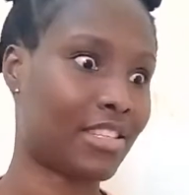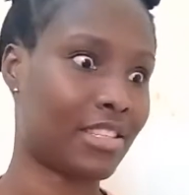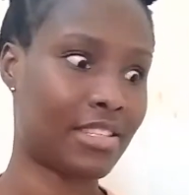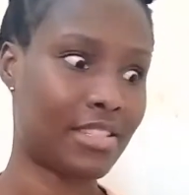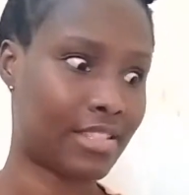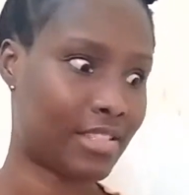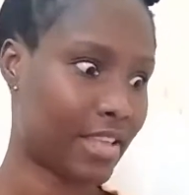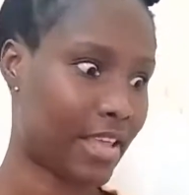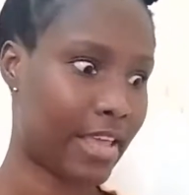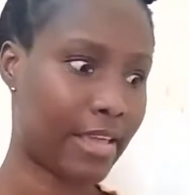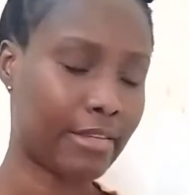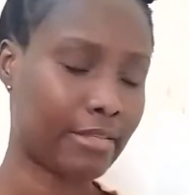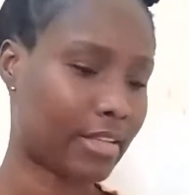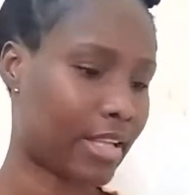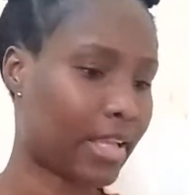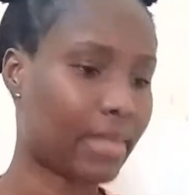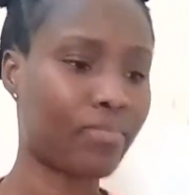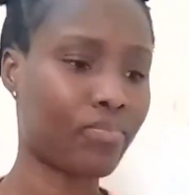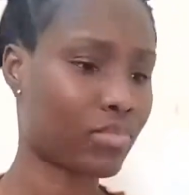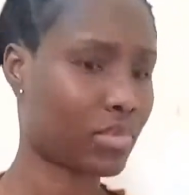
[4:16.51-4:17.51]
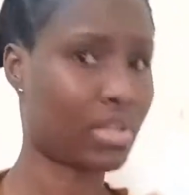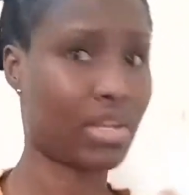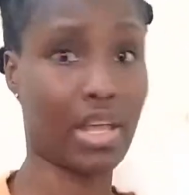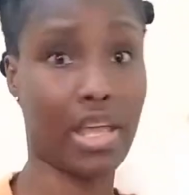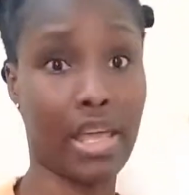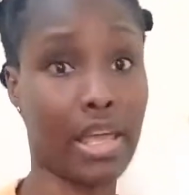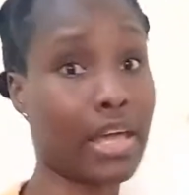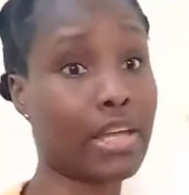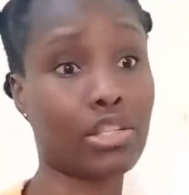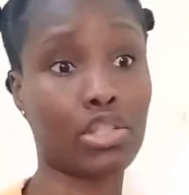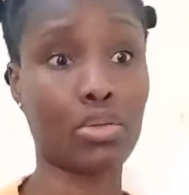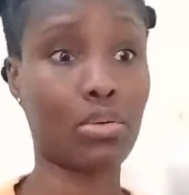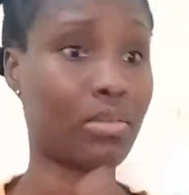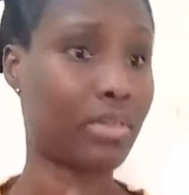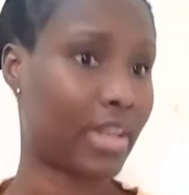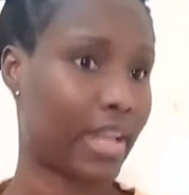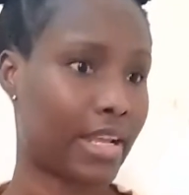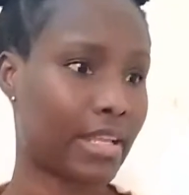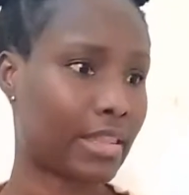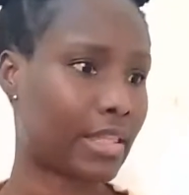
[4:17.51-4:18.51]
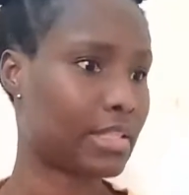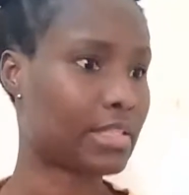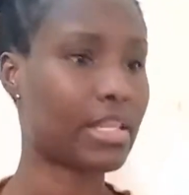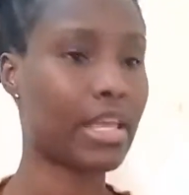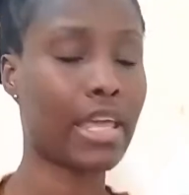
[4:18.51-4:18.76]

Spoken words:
Just saying, like, hey, I don't like this.